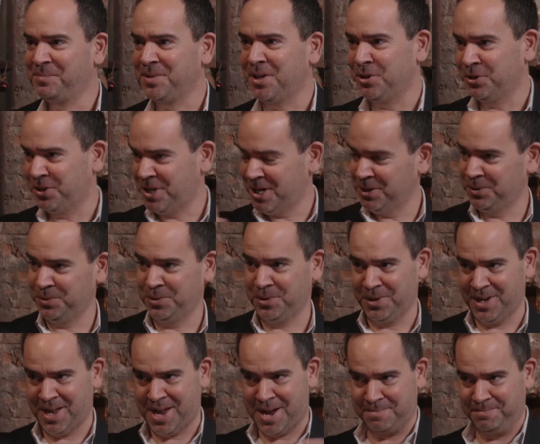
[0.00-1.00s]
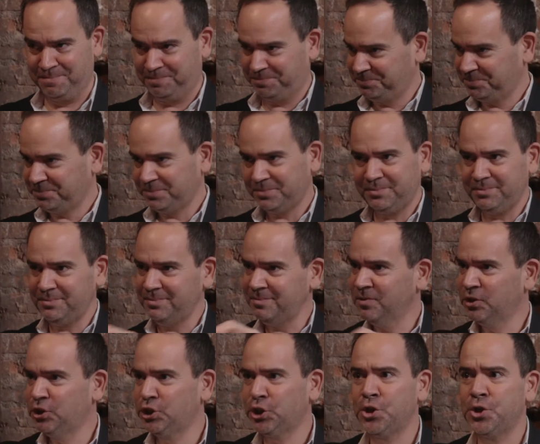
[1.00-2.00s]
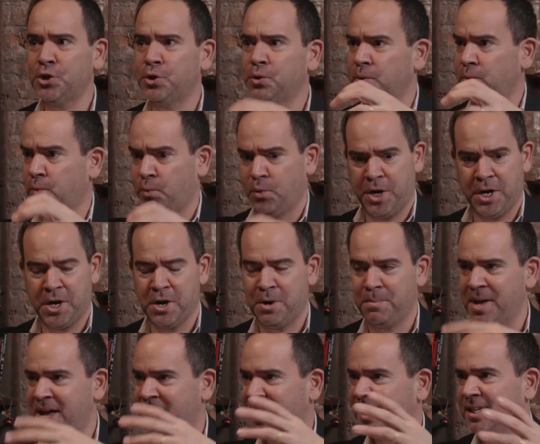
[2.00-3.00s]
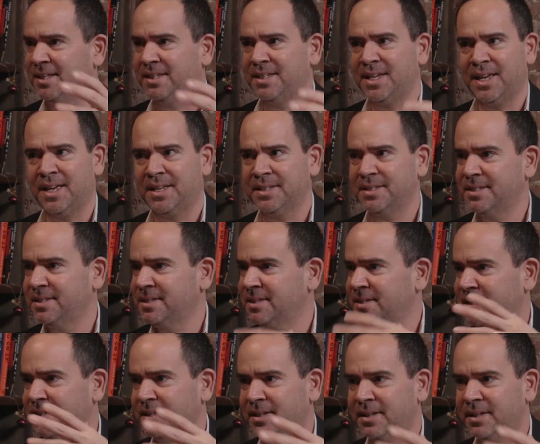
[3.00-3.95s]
And you take it to your lab, so you could rig up any test.